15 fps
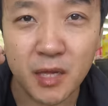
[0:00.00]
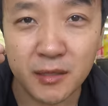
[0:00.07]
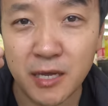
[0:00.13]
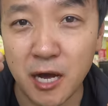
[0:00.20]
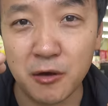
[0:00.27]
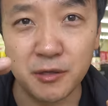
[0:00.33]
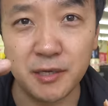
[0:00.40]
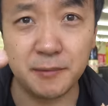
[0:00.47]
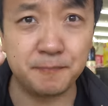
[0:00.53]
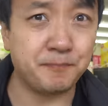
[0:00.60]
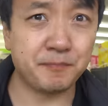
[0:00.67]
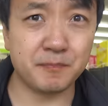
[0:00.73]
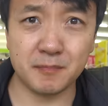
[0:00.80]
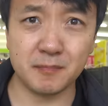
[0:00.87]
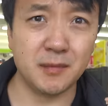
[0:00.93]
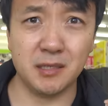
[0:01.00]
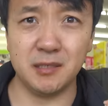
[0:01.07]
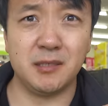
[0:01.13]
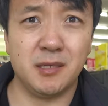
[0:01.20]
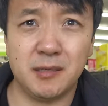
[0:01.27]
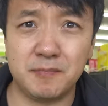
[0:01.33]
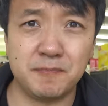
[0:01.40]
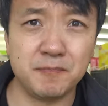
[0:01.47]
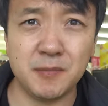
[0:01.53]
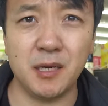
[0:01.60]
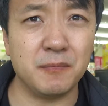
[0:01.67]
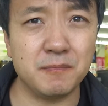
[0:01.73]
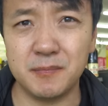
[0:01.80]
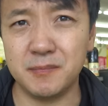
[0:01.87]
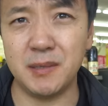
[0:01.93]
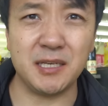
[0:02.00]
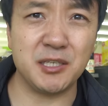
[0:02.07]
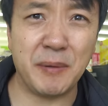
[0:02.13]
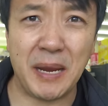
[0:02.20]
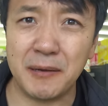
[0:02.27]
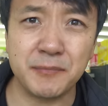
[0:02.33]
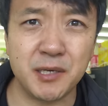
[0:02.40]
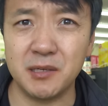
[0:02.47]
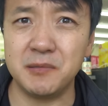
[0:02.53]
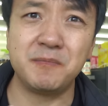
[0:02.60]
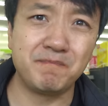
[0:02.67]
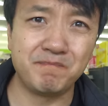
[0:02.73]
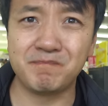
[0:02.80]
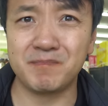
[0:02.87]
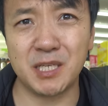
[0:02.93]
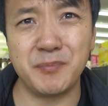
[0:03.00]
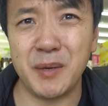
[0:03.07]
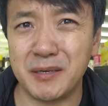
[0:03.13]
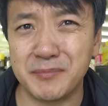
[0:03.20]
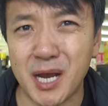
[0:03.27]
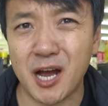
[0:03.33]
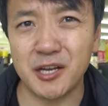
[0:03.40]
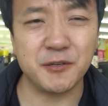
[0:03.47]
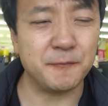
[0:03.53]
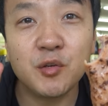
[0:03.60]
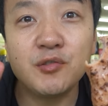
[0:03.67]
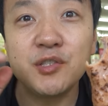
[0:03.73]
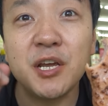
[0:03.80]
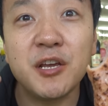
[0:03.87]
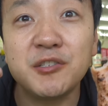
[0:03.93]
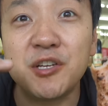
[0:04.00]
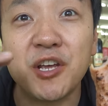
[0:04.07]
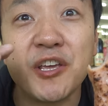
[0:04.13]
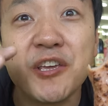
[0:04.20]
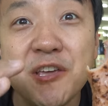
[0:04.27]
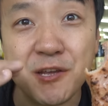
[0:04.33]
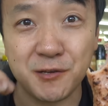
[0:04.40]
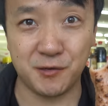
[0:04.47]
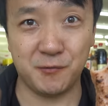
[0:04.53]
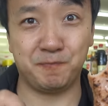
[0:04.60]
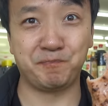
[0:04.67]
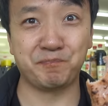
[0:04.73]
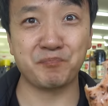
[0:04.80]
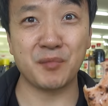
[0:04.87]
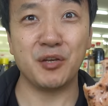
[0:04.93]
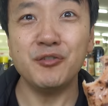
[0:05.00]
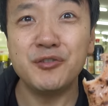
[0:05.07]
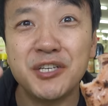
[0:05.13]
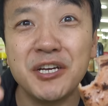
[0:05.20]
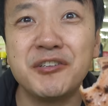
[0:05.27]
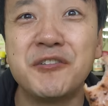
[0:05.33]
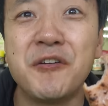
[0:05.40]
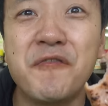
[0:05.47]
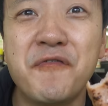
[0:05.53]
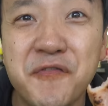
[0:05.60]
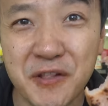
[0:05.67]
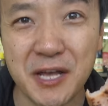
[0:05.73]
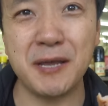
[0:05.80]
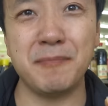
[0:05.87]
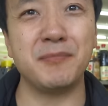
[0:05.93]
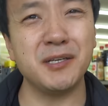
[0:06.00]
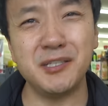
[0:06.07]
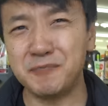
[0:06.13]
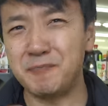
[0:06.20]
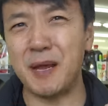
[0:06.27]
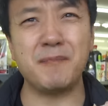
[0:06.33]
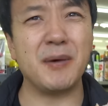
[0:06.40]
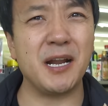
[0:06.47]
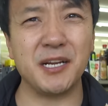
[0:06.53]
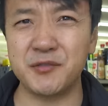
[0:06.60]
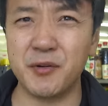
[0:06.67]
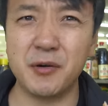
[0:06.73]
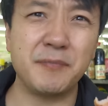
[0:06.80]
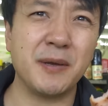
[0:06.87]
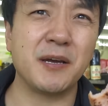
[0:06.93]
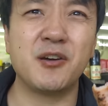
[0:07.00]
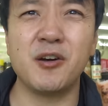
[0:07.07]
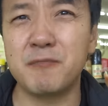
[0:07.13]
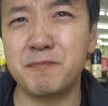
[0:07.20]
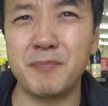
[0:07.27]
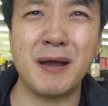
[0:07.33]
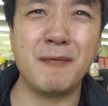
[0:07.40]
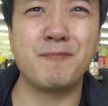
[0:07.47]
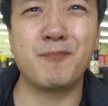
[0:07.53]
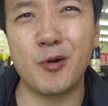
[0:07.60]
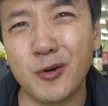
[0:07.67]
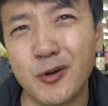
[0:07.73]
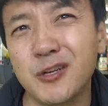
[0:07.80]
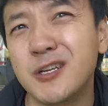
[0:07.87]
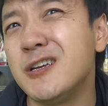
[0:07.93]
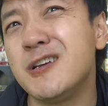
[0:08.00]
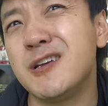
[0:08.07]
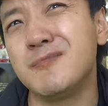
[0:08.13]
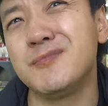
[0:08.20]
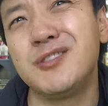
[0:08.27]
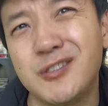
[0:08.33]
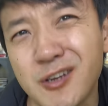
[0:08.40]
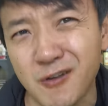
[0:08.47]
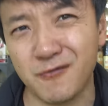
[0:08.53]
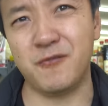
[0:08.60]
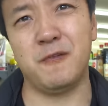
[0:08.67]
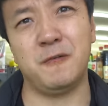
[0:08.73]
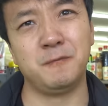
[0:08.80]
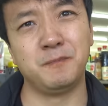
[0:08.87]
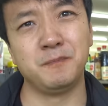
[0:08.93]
Not only does it taste, you know, like Spam, because Spam's awesome. You taste the heat. You taste the flame. This Spam might as well have been cooked by Burger King himself.